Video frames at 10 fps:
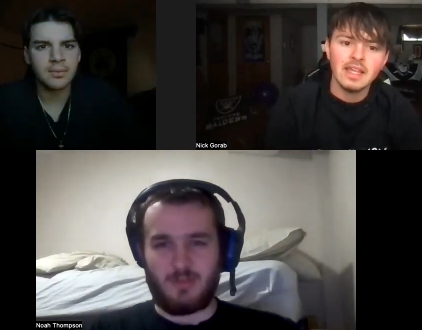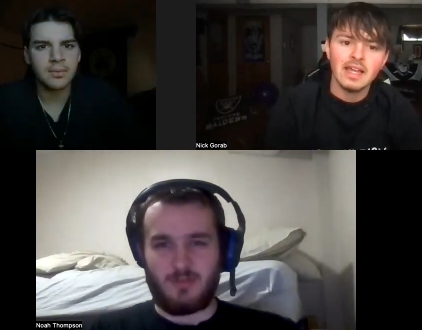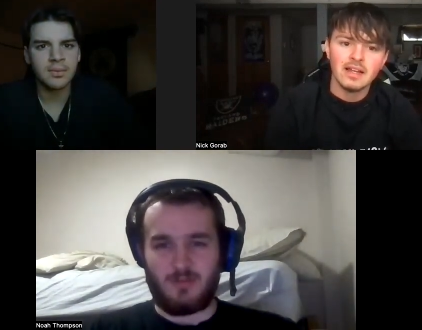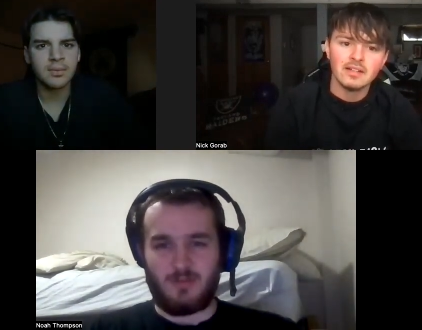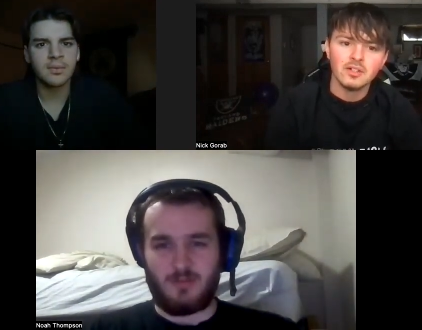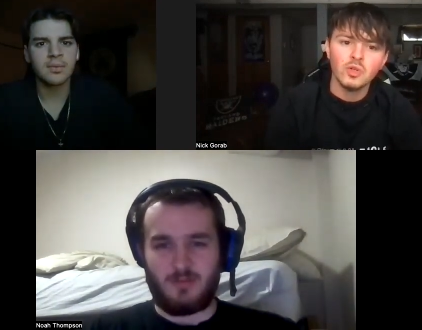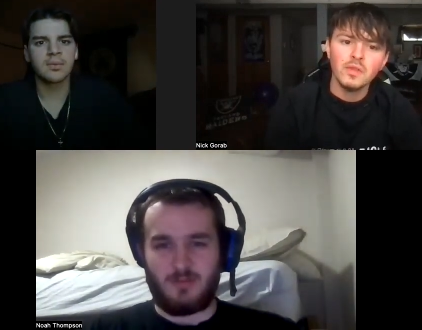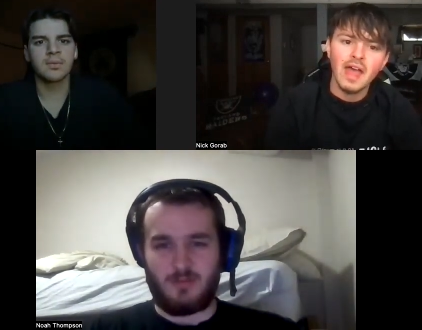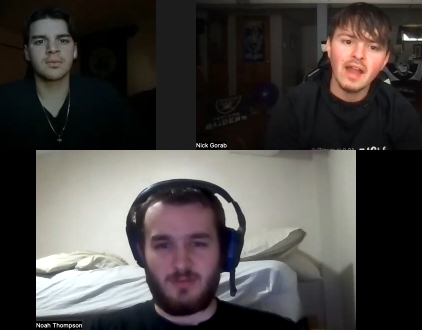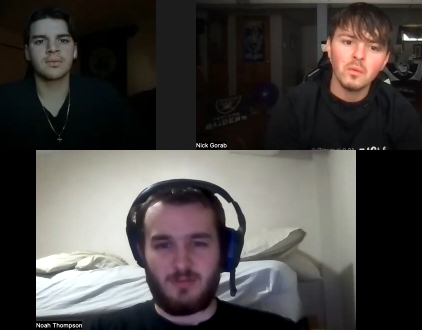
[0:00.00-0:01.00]
Speaker 1: Yeah.
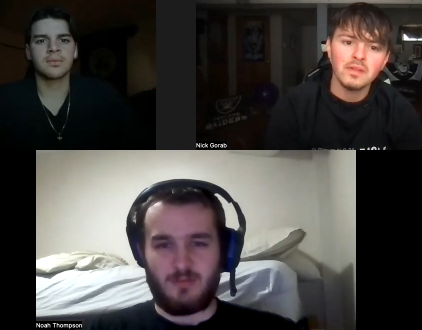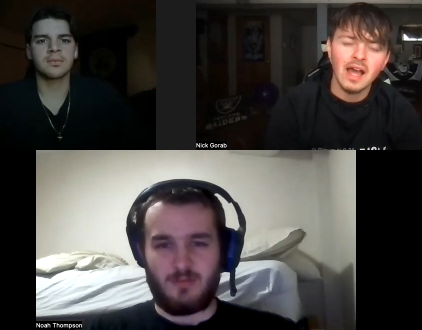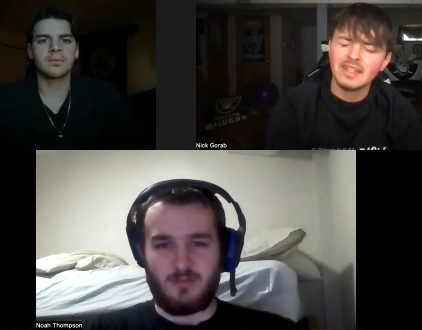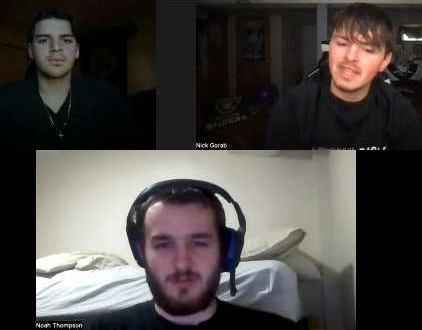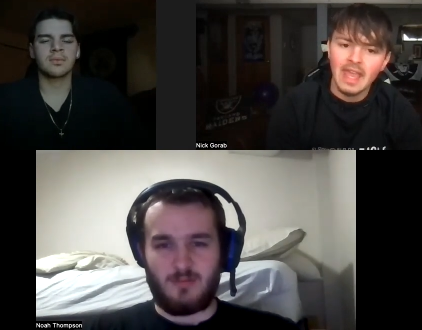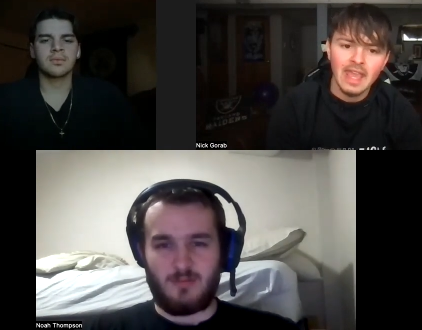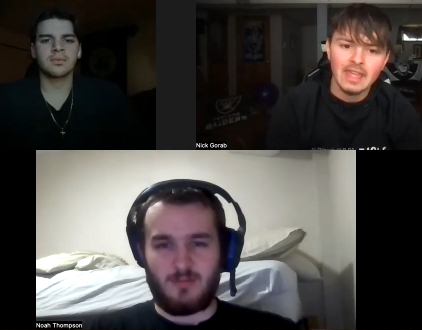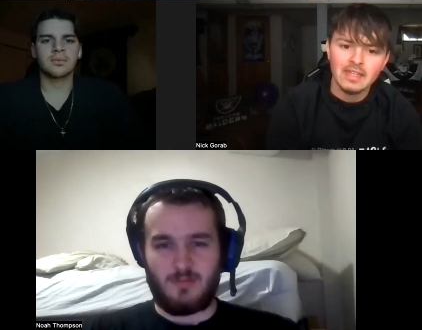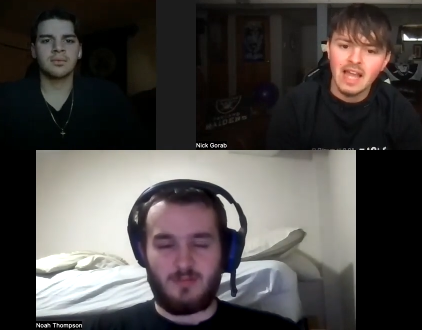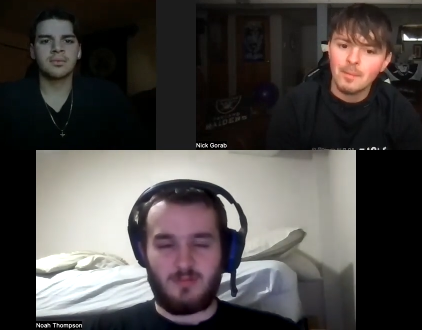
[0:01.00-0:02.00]
Who that? Not
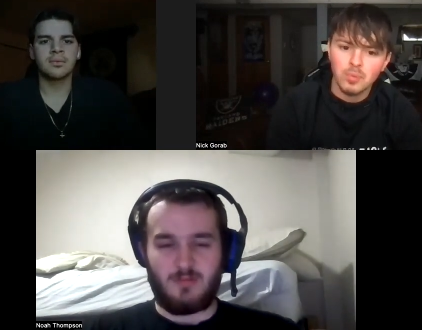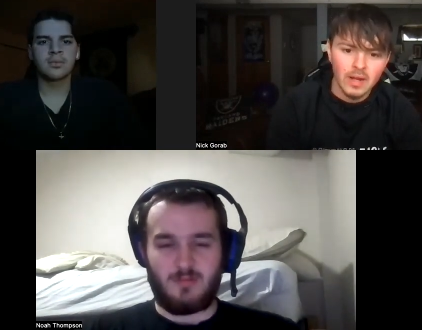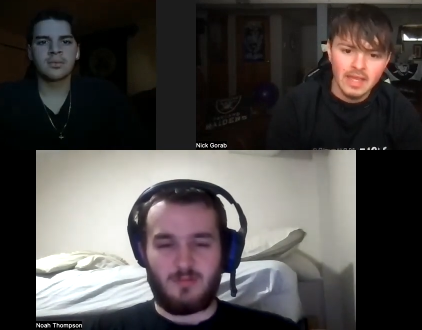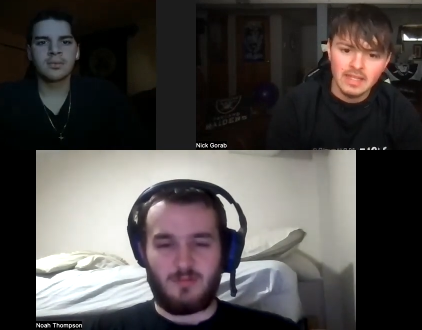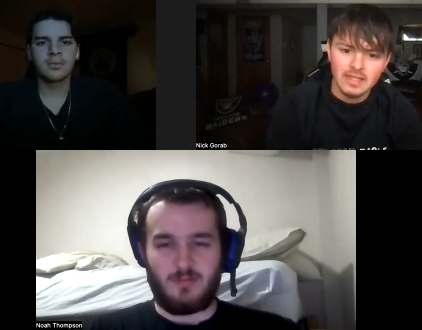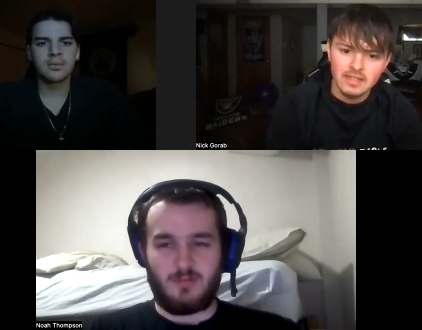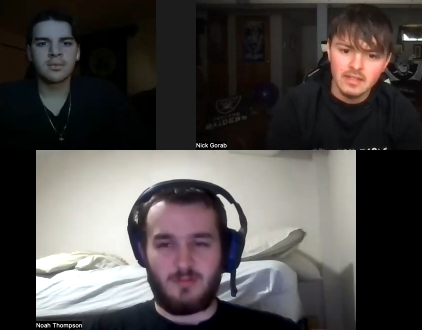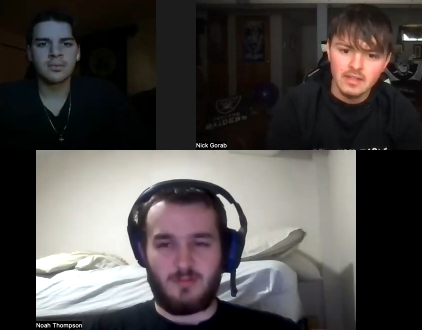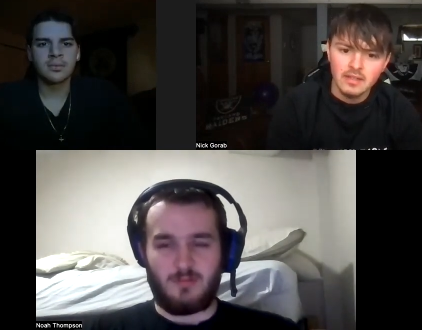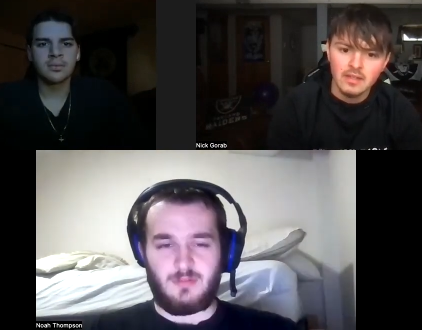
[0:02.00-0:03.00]
Kane. Not Brandon.
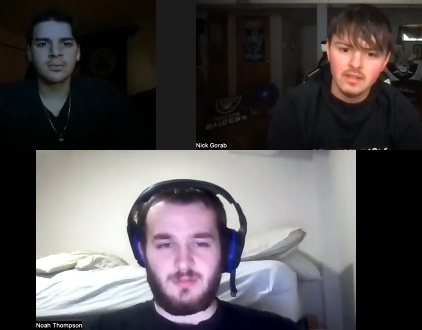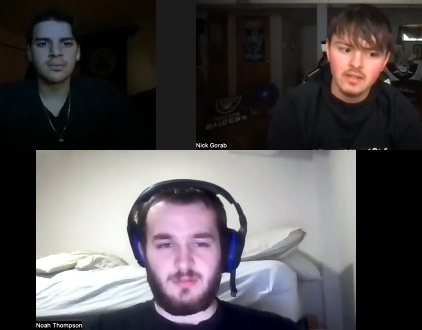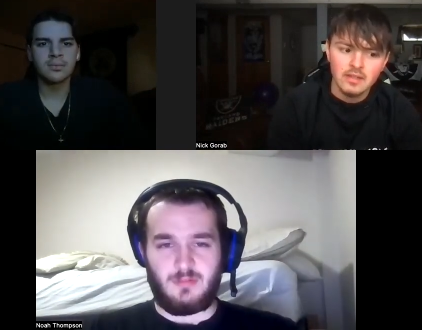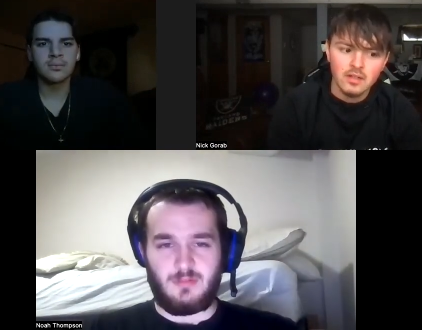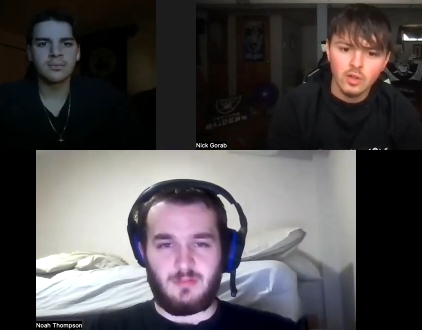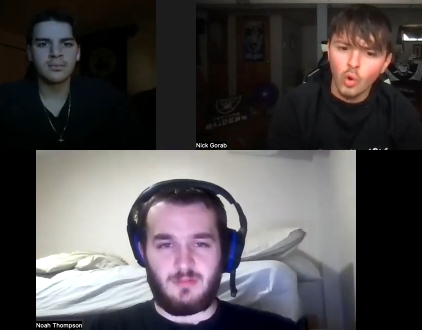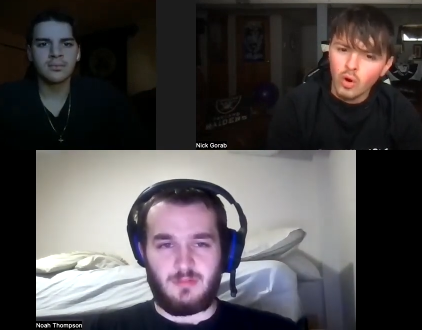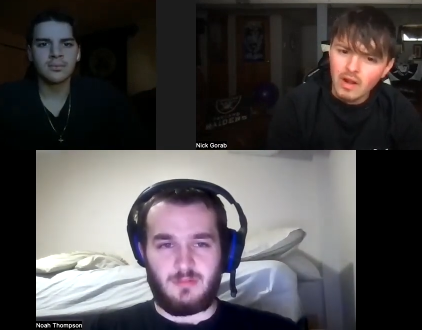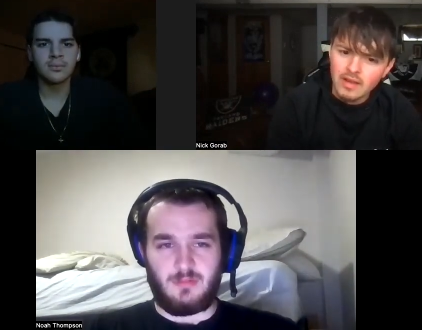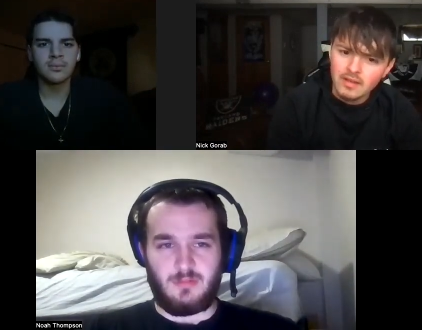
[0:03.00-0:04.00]

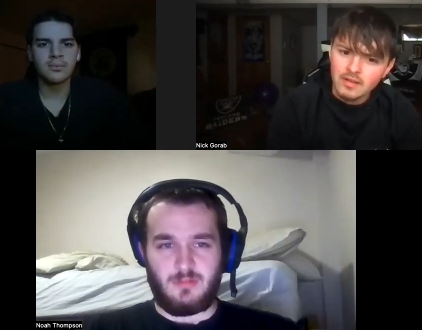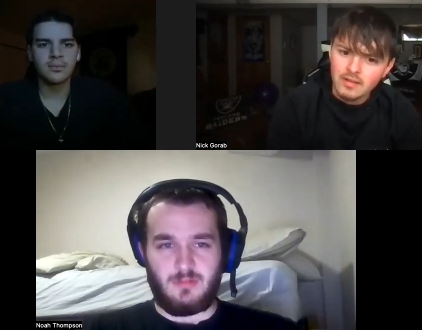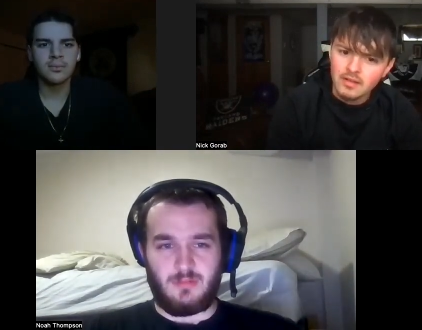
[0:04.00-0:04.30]
Lauren?